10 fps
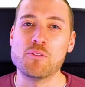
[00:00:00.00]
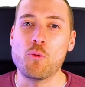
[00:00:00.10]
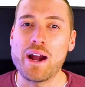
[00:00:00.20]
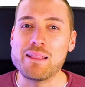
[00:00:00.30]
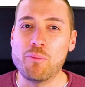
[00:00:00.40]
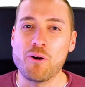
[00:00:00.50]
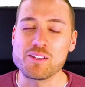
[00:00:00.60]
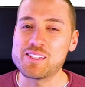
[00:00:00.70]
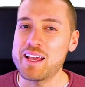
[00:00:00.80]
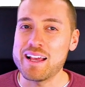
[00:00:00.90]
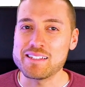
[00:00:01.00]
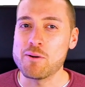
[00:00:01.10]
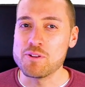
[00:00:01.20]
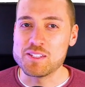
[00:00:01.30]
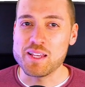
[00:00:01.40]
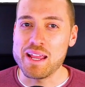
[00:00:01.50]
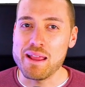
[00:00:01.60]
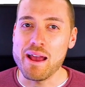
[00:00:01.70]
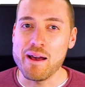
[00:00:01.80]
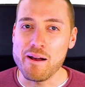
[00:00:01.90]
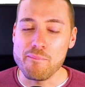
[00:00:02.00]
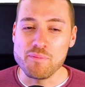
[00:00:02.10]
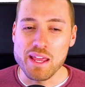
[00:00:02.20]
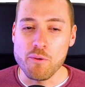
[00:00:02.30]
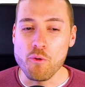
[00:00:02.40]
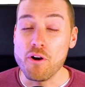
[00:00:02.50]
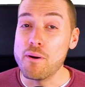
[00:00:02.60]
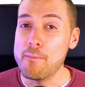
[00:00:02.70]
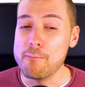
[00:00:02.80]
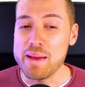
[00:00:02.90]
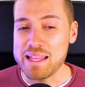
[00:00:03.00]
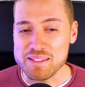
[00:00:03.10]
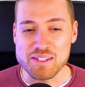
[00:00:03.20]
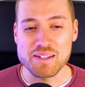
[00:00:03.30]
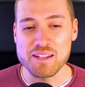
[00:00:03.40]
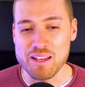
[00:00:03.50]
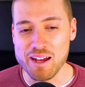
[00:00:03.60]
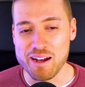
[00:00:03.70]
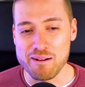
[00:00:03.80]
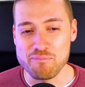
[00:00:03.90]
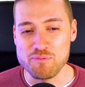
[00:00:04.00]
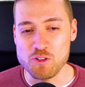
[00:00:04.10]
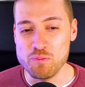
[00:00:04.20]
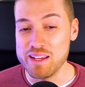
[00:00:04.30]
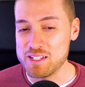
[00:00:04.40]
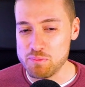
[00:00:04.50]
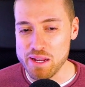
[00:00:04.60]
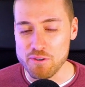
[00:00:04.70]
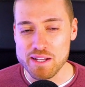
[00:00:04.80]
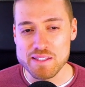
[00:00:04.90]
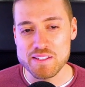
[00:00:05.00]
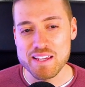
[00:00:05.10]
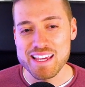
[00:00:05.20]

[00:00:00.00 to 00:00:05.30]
the whiteboards as I would say um, they were meant um, to be experienced.